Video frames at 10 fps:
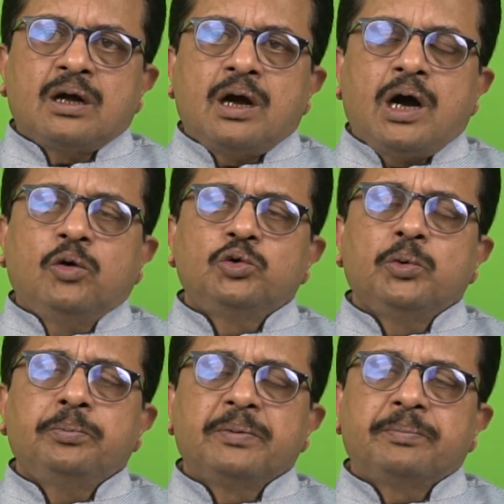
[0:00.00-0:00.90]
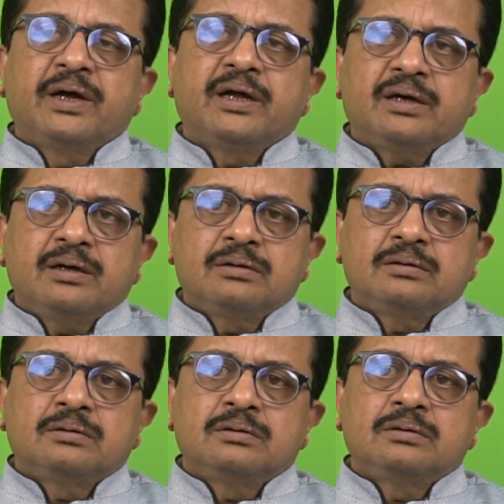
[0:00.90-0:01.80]
how to prepare
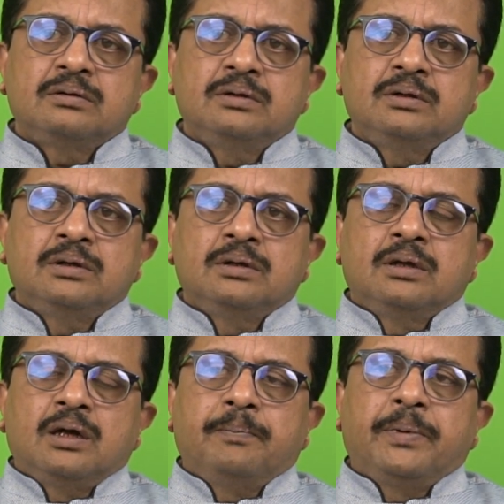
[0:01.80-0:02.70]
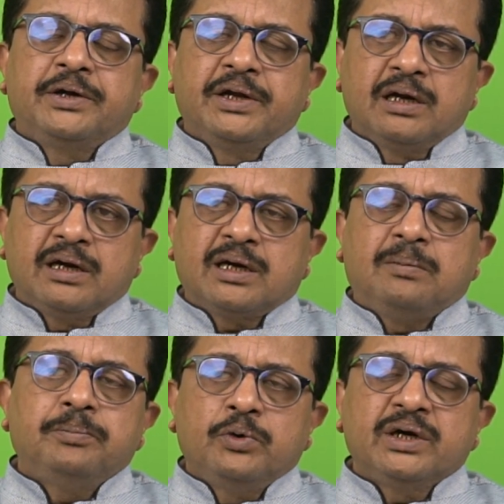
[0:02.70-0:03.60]
a particular
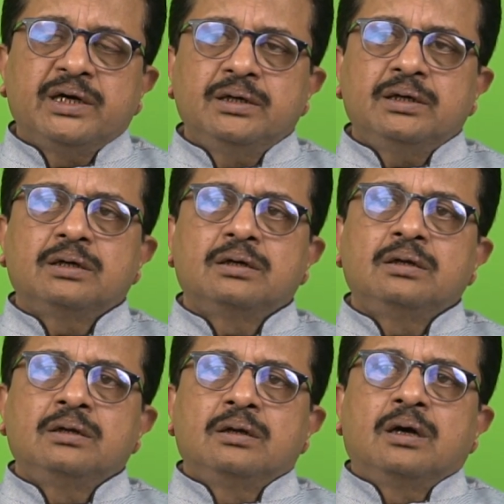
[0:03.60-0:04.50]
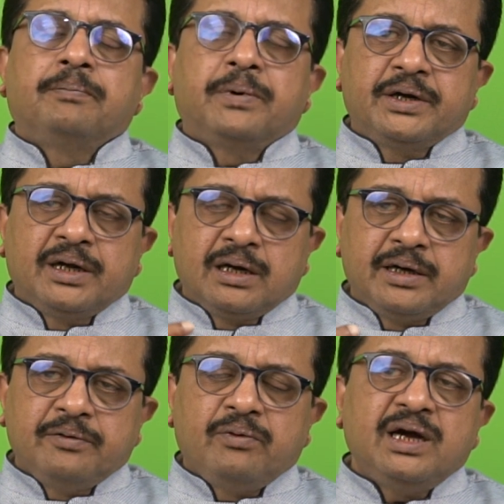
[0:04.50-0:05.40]
component, a particular
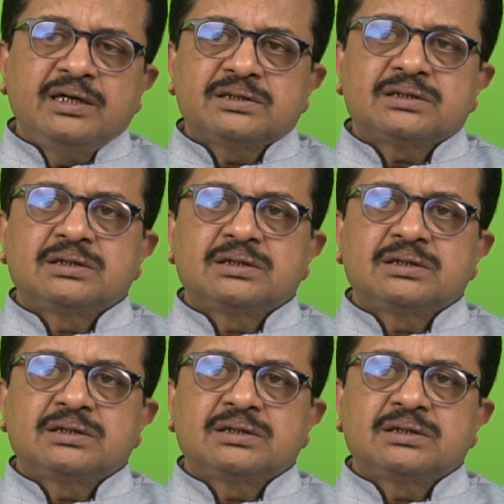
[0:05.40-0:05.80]
device.